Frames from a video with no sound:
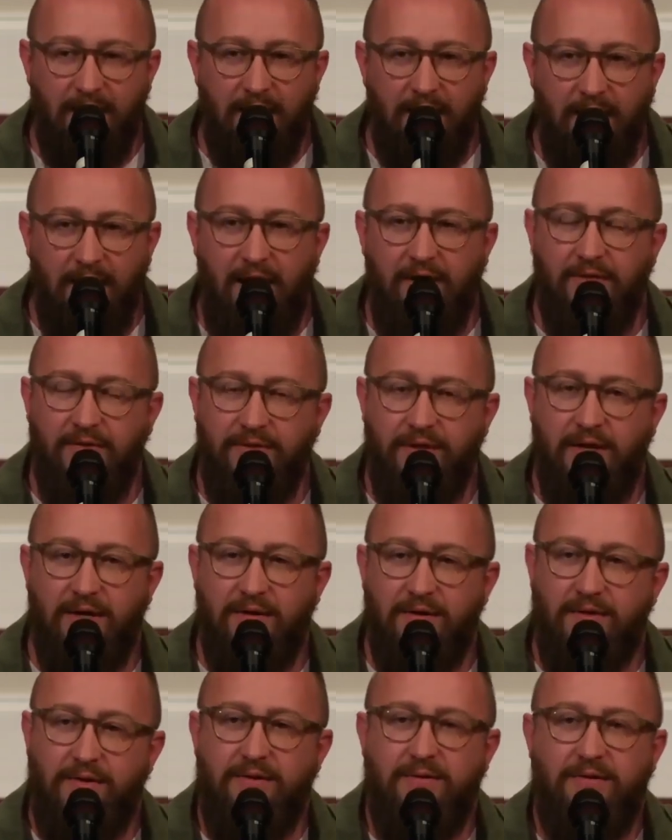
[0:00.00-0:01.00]
Now the
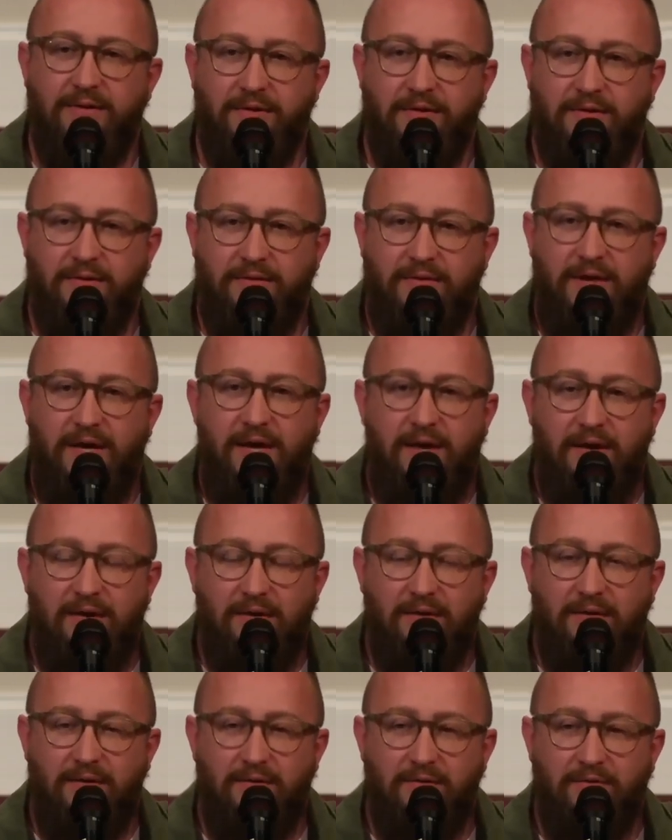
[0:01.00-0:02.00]
the
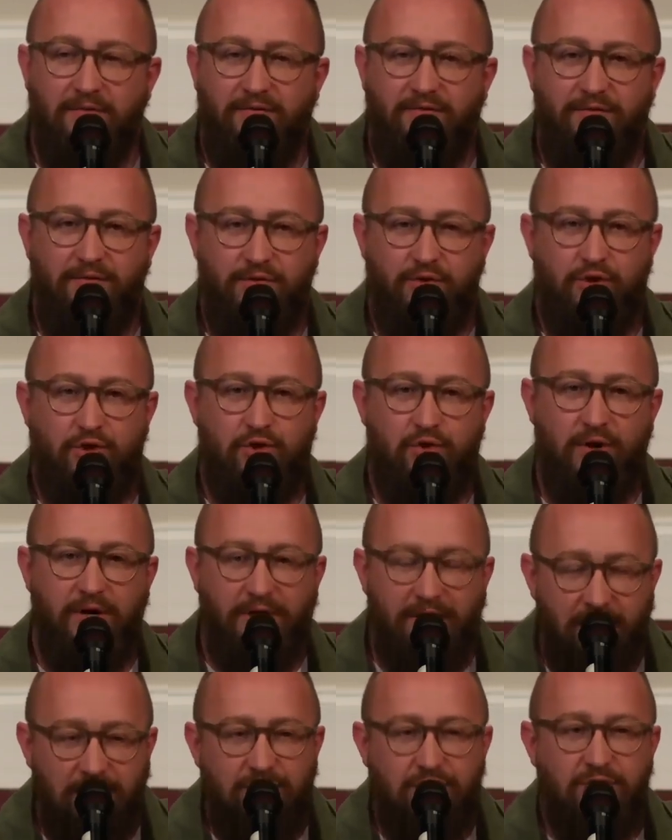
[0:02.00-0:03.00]

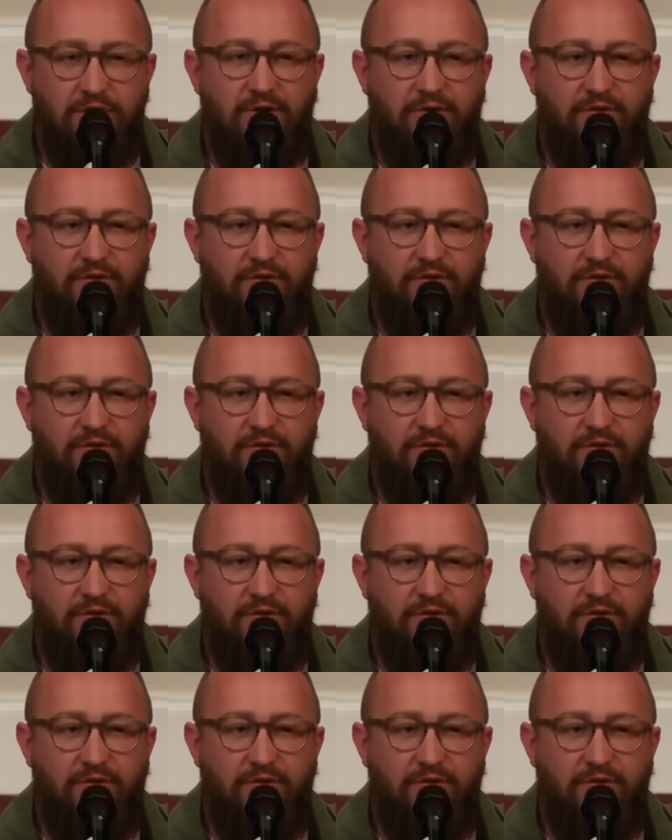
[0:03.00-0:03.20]
traditional